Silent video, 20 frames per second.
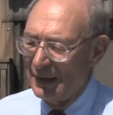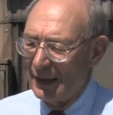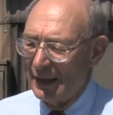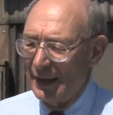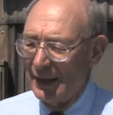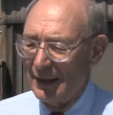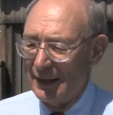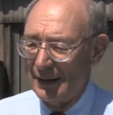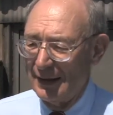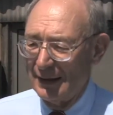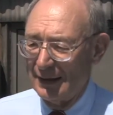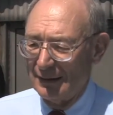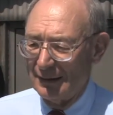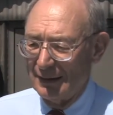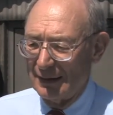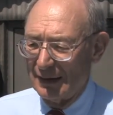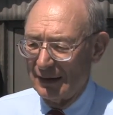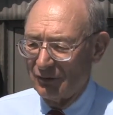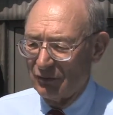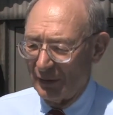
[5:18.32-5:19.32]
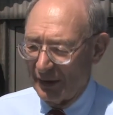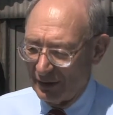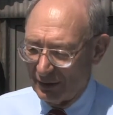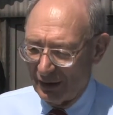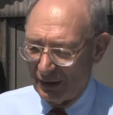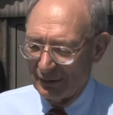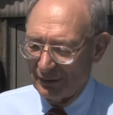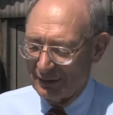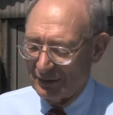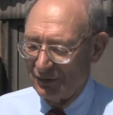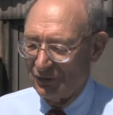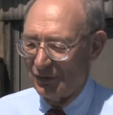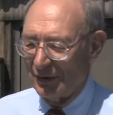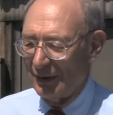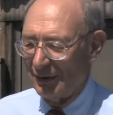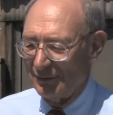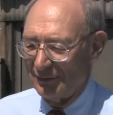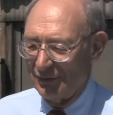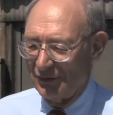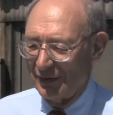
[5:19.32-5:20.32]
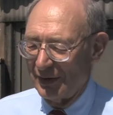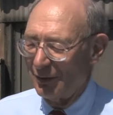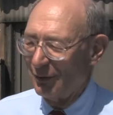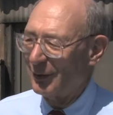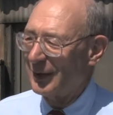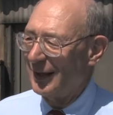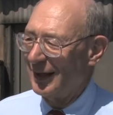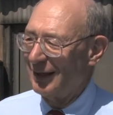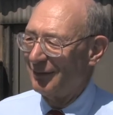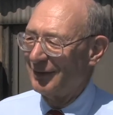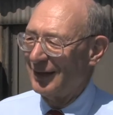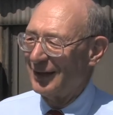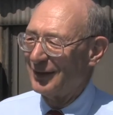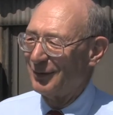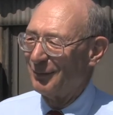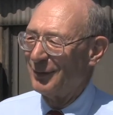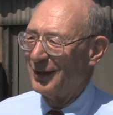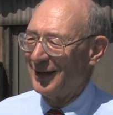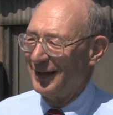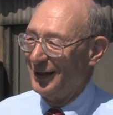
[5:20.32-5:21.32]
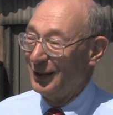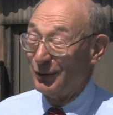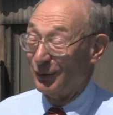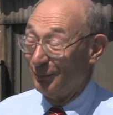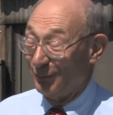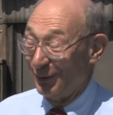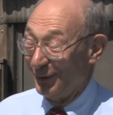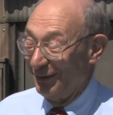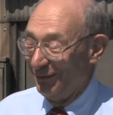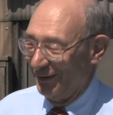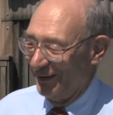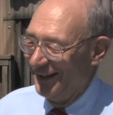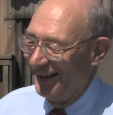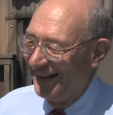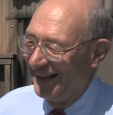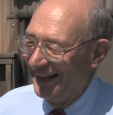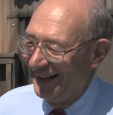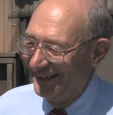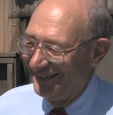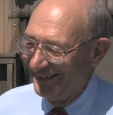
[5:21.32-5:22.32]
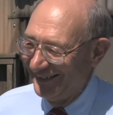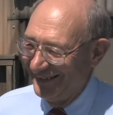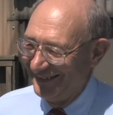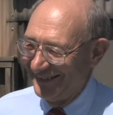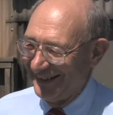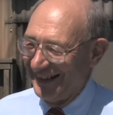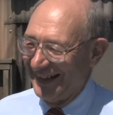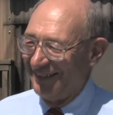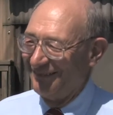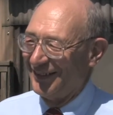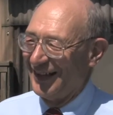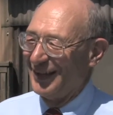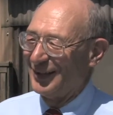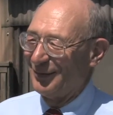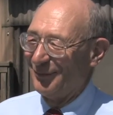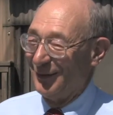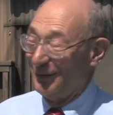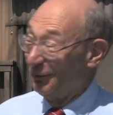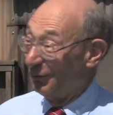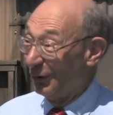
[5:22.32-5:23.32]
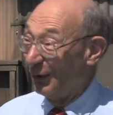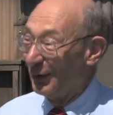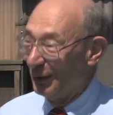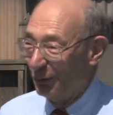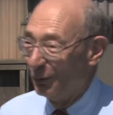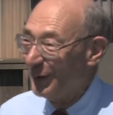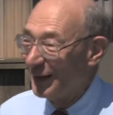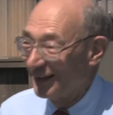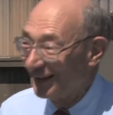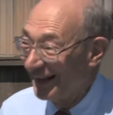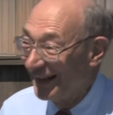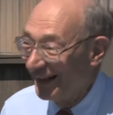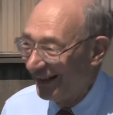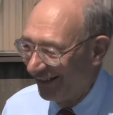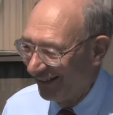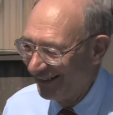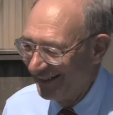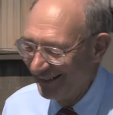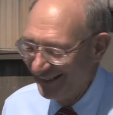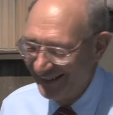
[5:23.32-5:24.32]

And so I called our consultant and said, okay, I've got the money. He couldn't believe it. He said, I've got the money. It was only a week later.